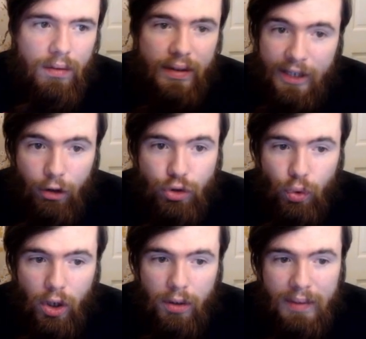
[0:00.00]
Chaos
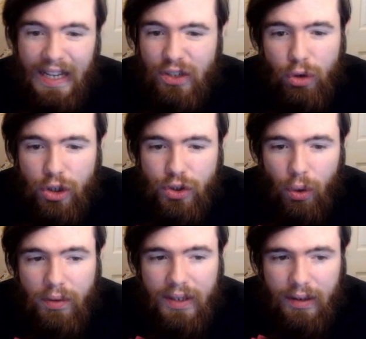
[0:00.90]
Ruler. Chaos Ruler's
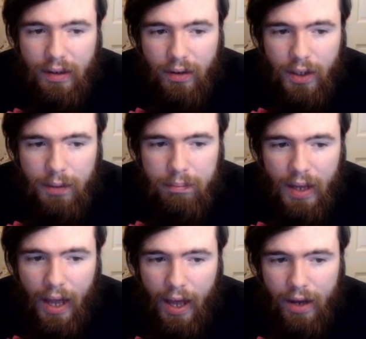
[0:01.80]
only here
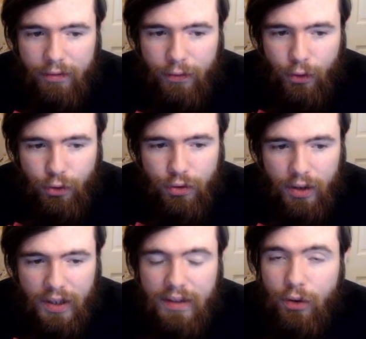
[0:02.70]
for you
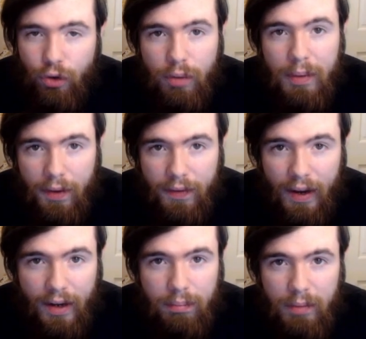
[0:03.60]
to continue to mill the
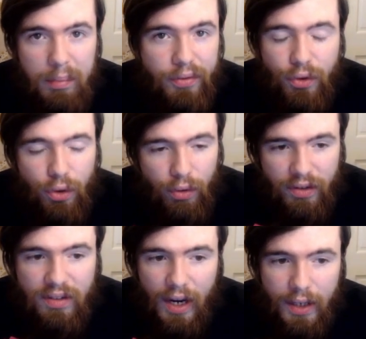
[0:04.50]
deck, maybe if you're going
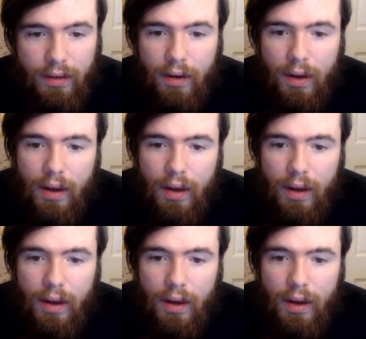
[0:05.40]
second.